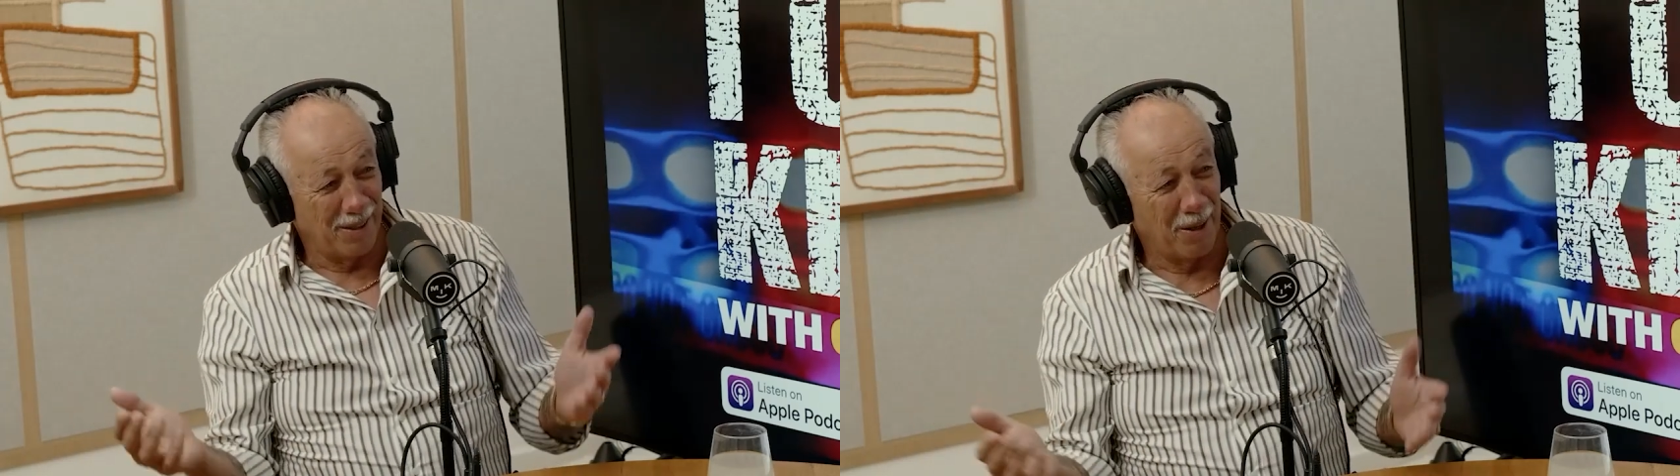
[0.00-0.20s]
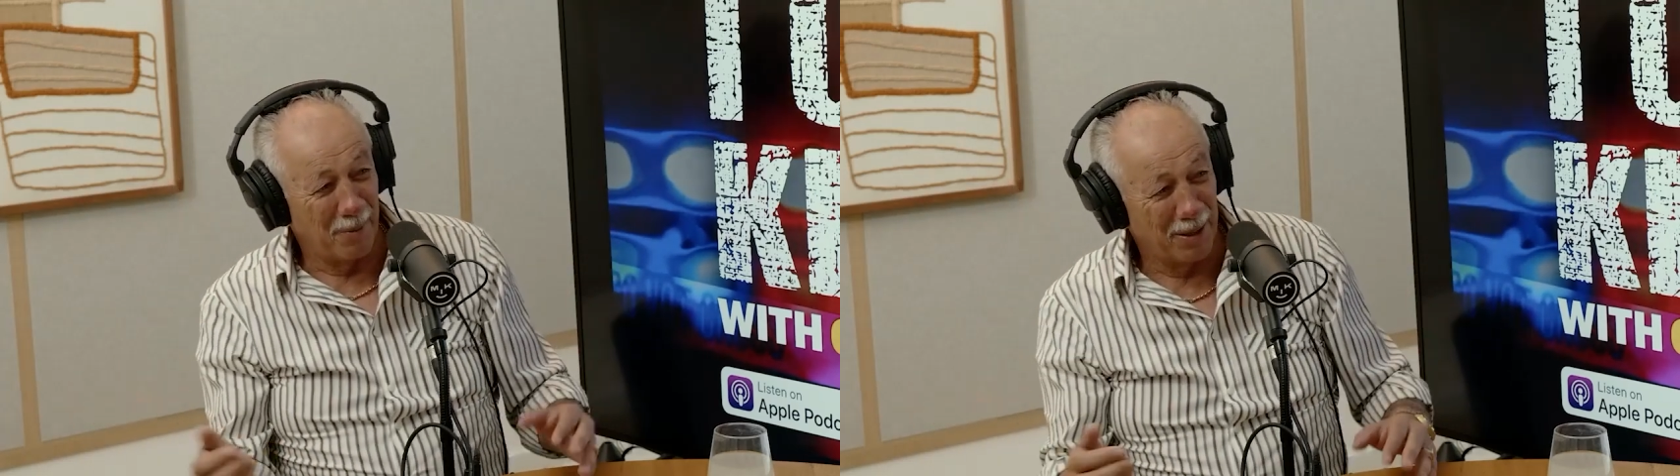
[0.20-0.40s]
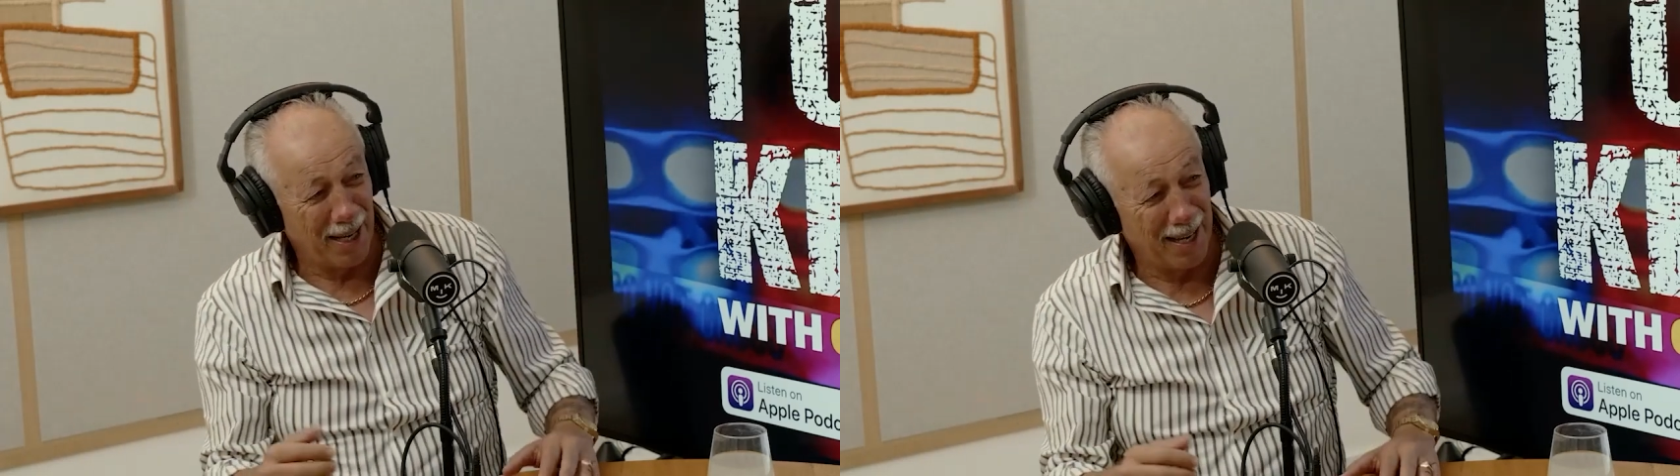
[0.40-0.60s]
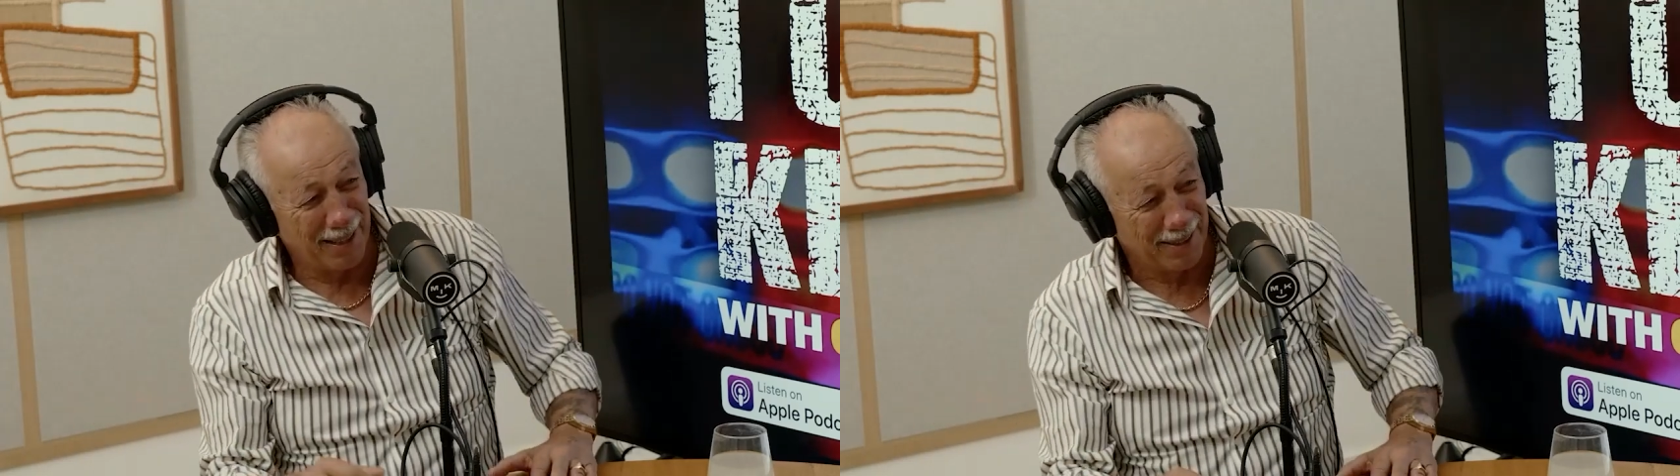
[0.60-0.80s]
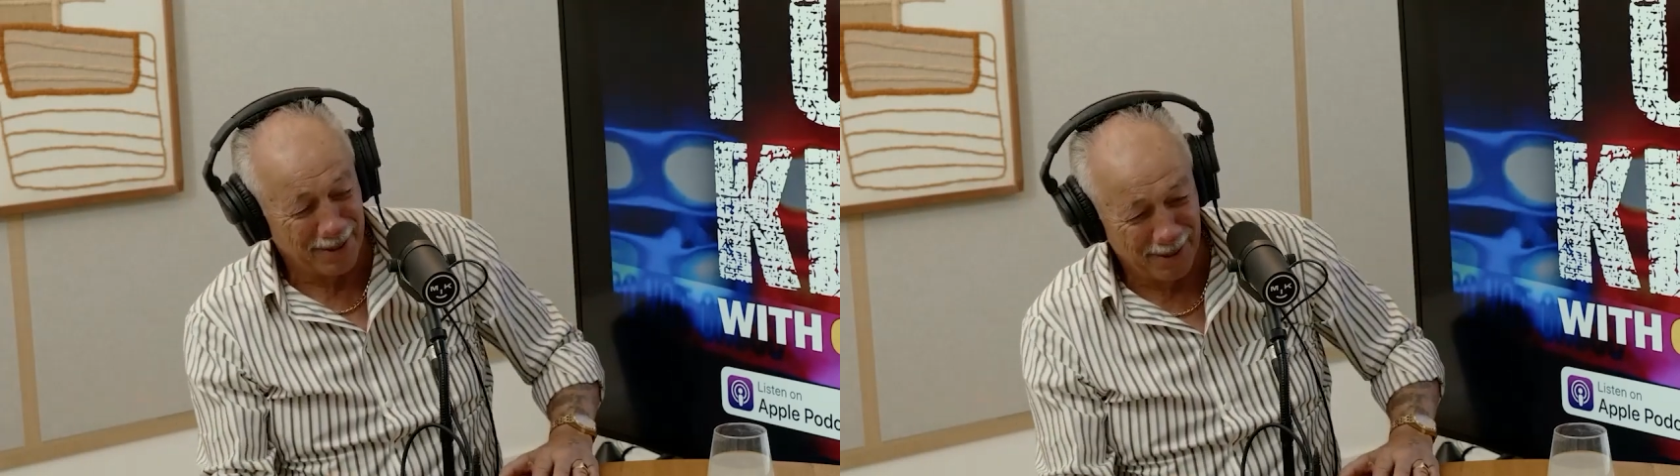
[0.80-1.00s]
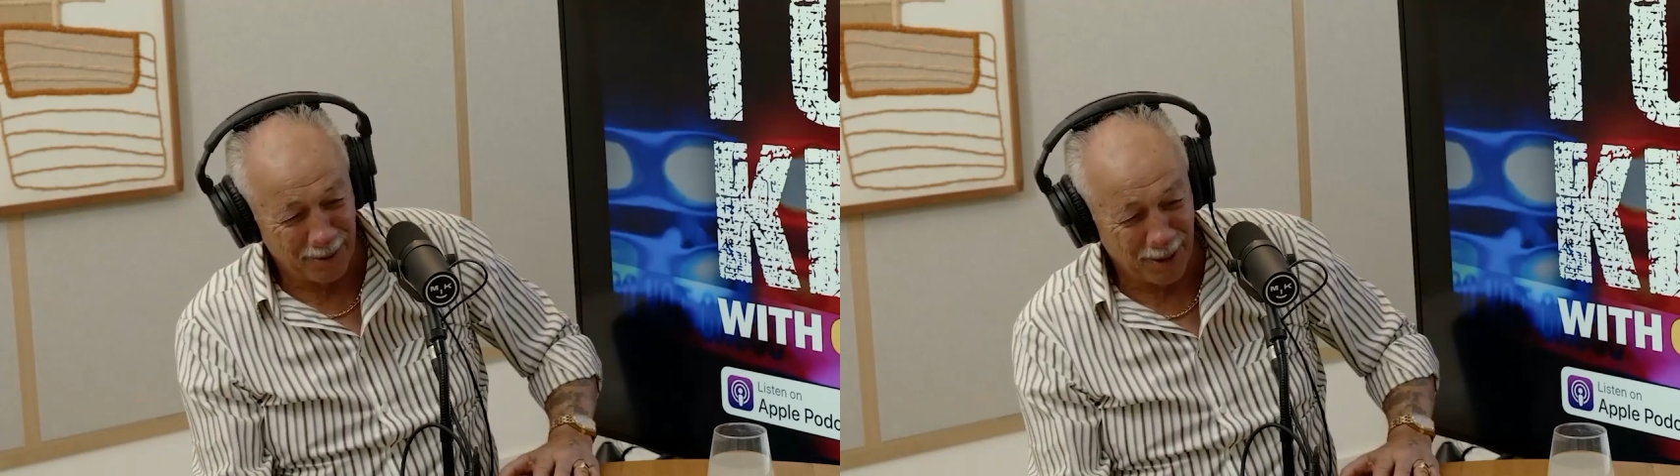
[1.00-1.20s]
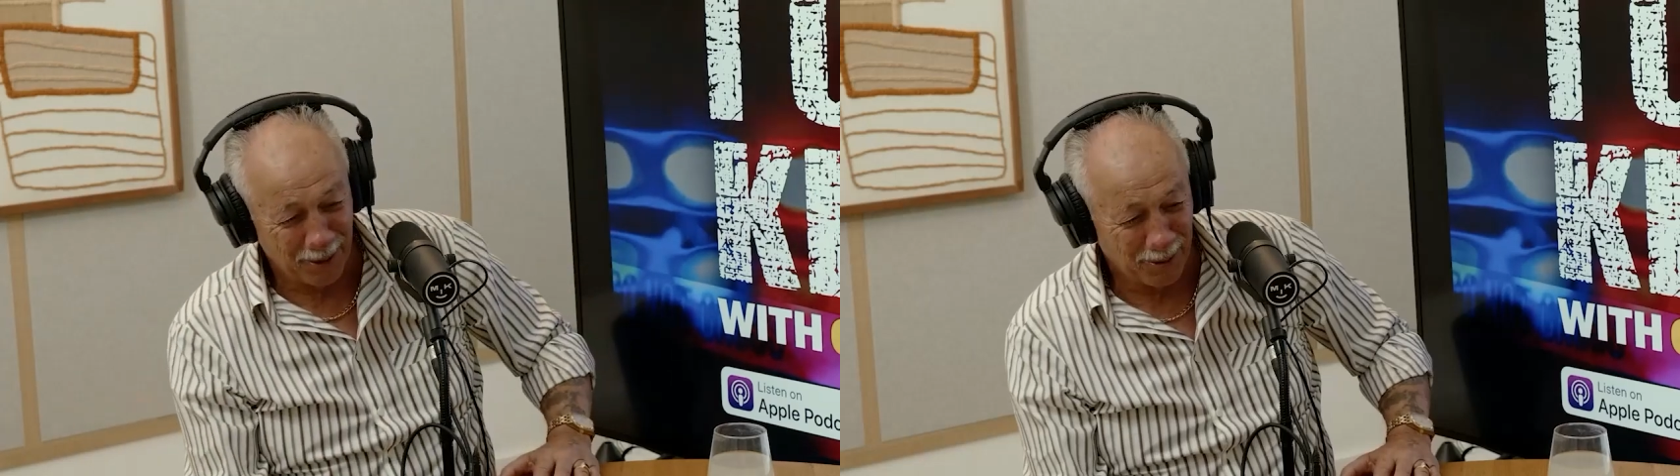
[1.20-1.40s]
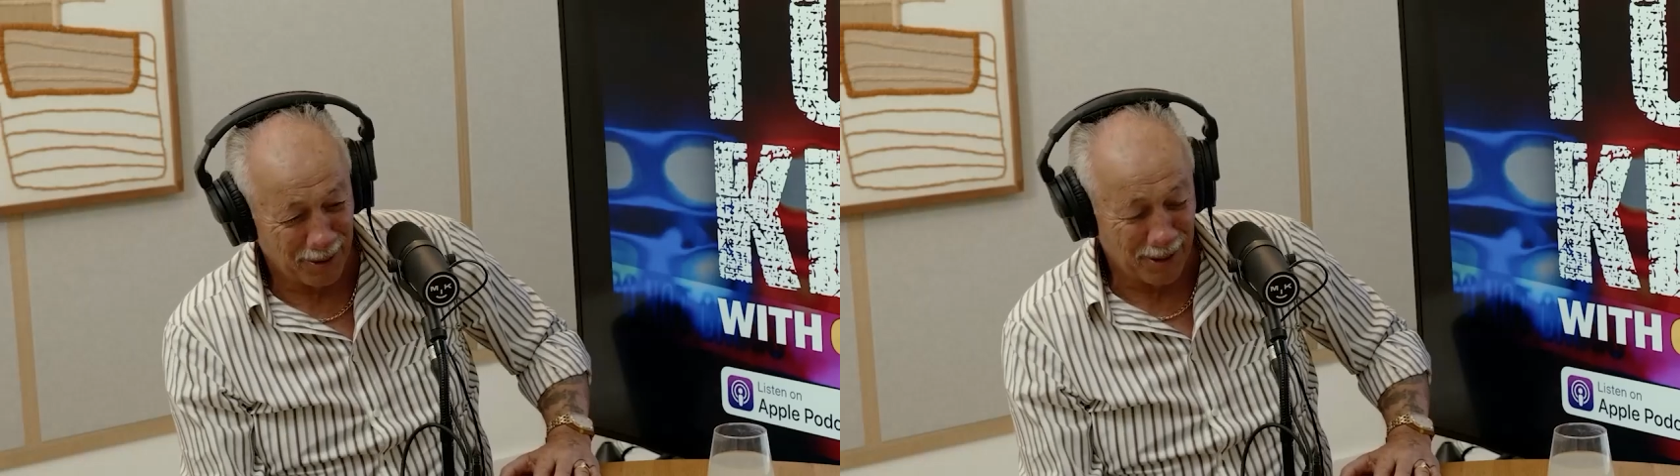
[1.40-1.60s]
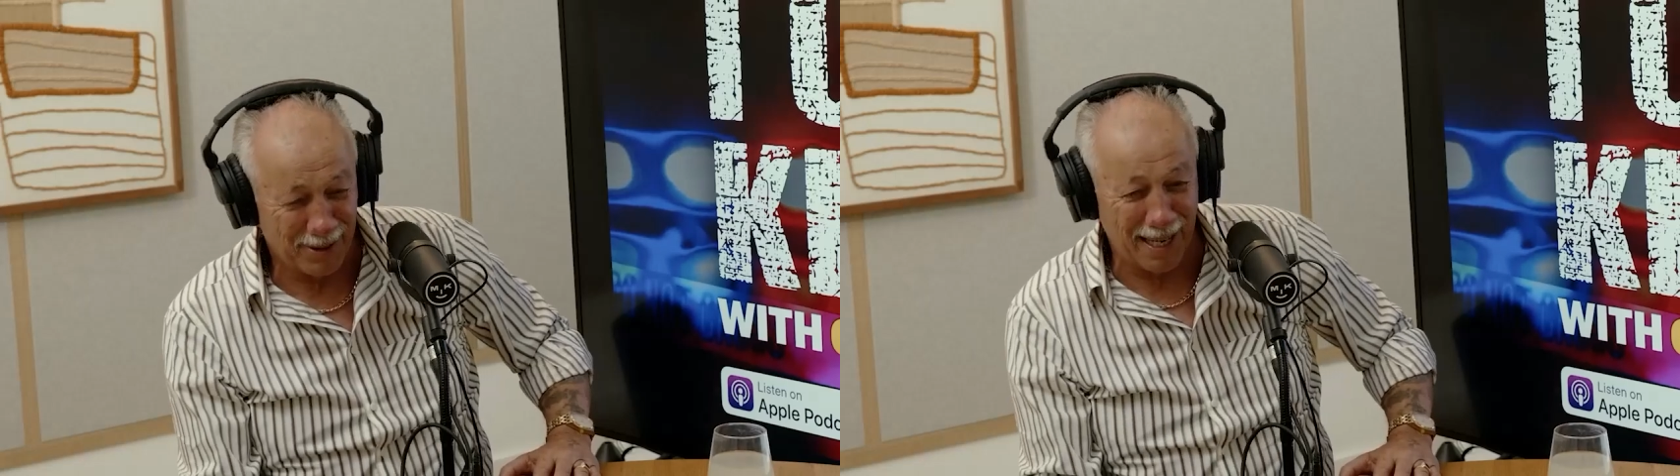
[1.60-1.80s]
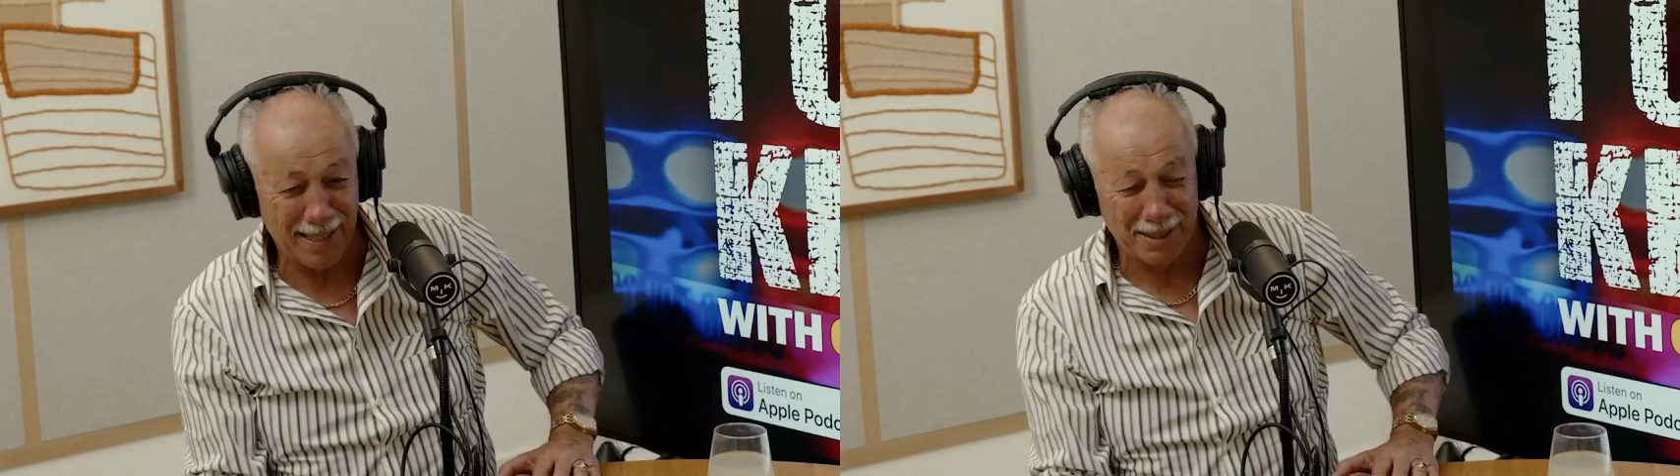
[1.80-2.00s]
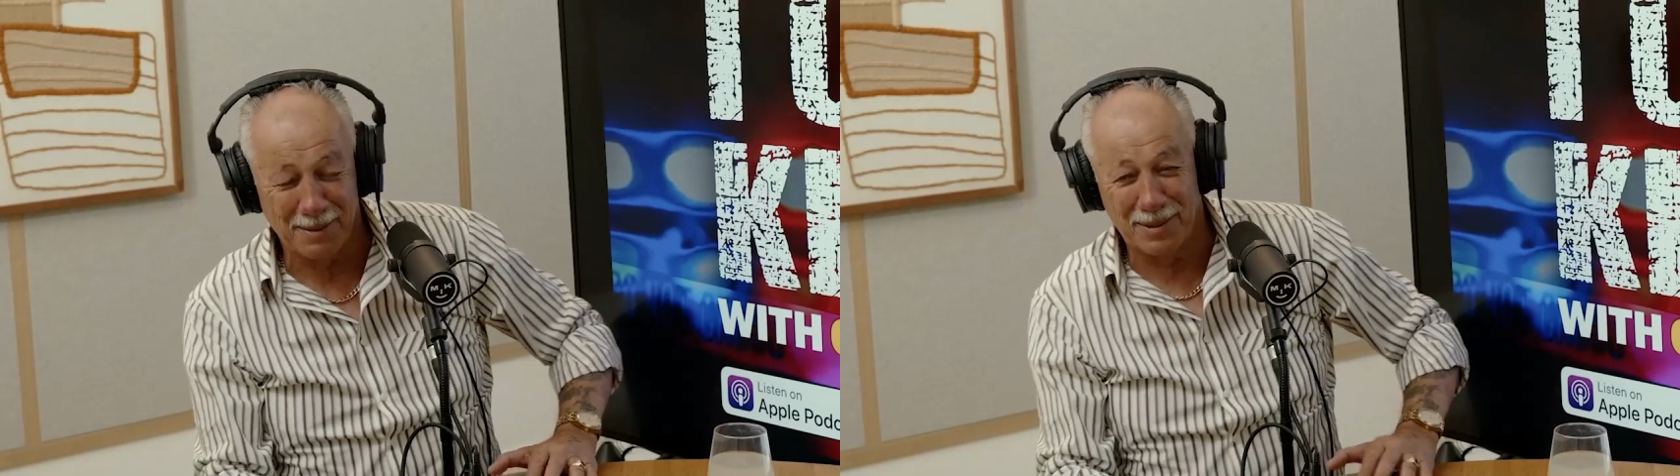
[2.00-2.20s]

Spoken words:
Like, I'm Italian. Yeah. I've gone to an Italian.